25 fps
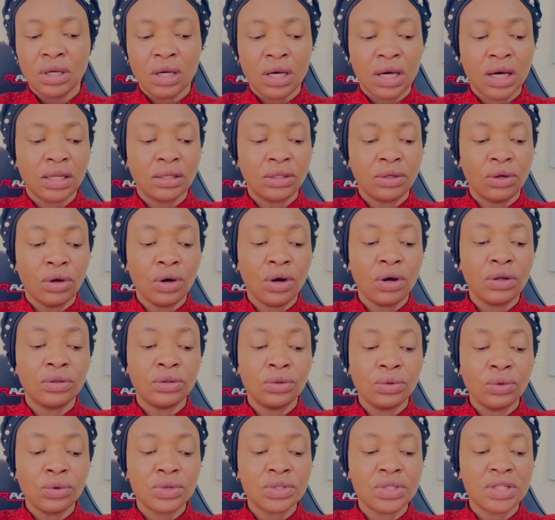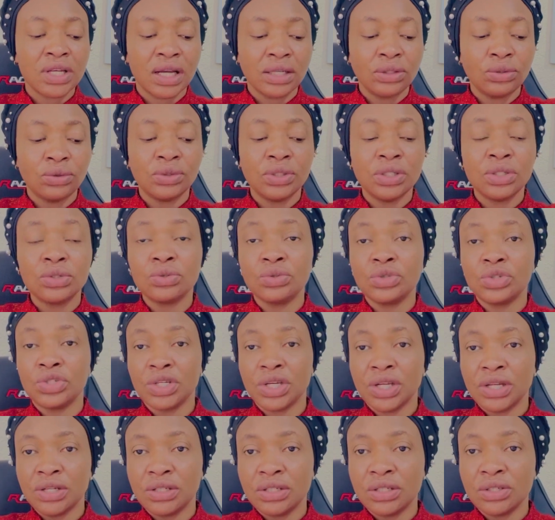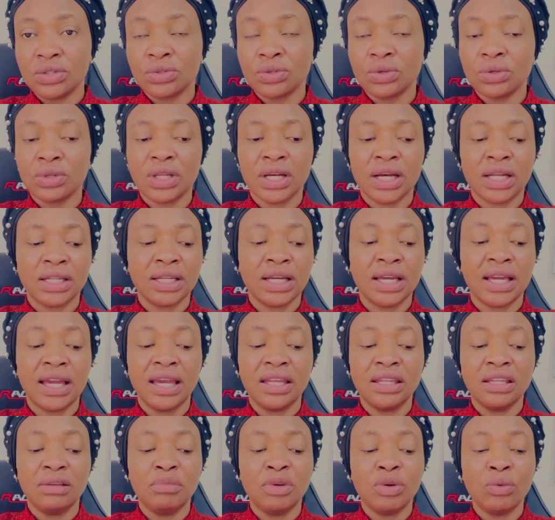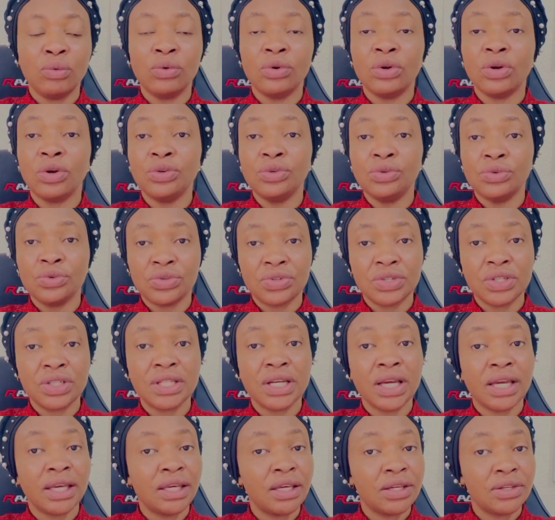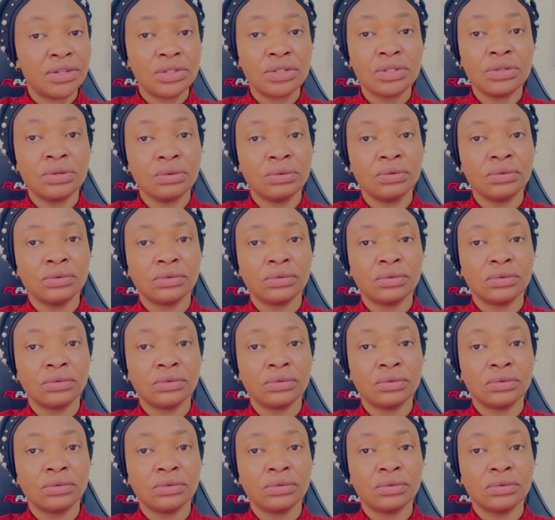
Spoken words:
And God knows that you need to change it so that the enemy will not use it against you.